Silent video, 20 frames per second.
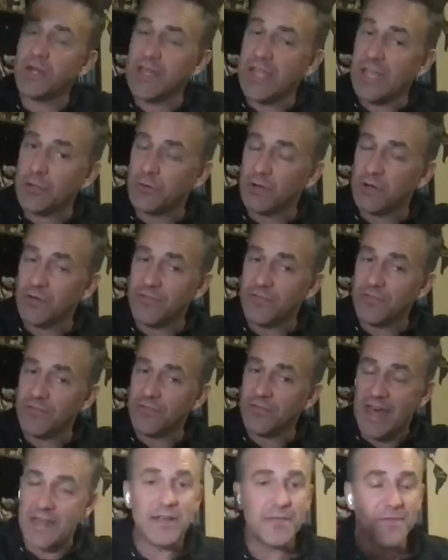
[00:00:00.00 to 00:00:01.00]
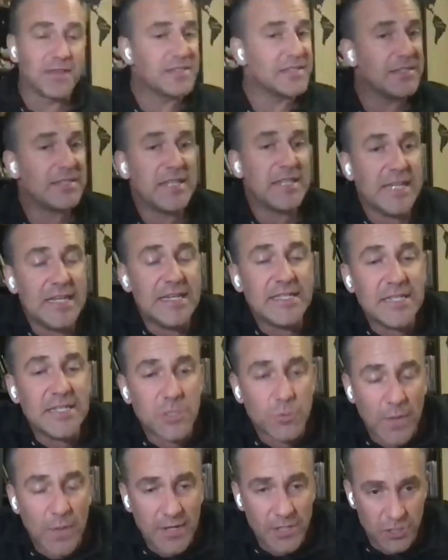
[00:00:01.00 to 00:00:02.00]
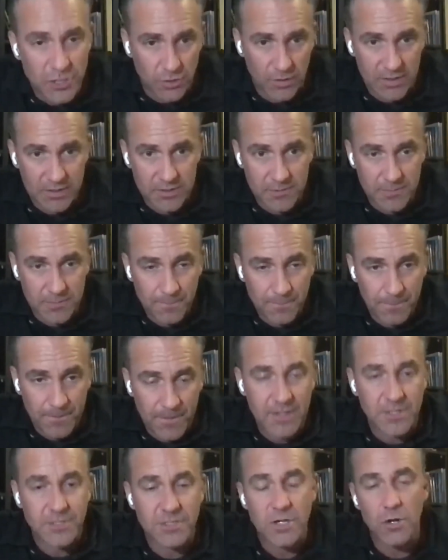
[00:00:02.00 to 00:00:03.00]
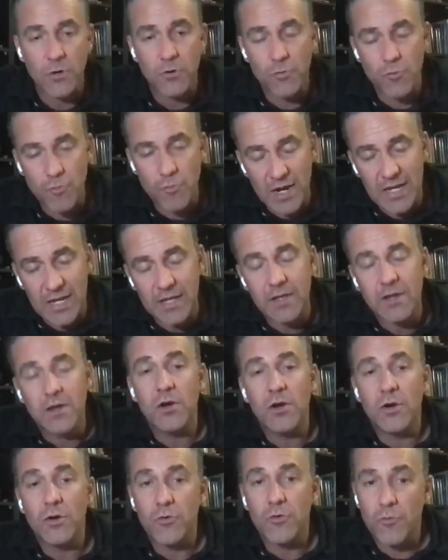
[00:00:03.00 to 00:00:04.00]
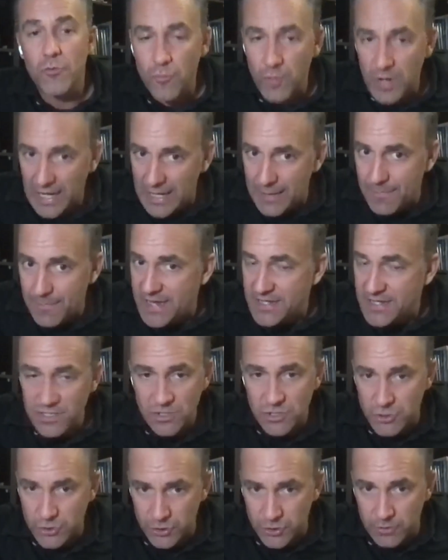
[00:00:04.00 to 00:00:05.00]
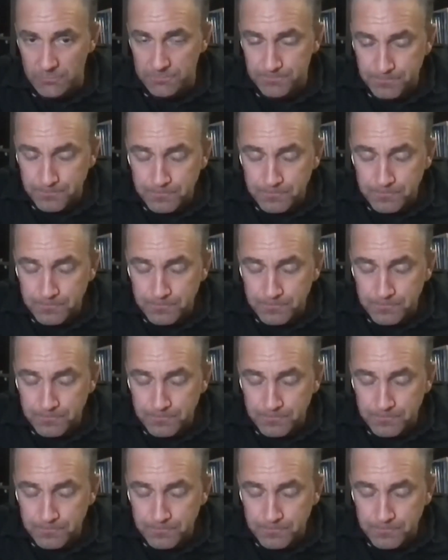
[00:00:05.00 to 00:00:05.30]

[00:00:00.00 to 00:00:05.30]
want to get rid of that. This is the easiest way to do it. It is really amazing to do.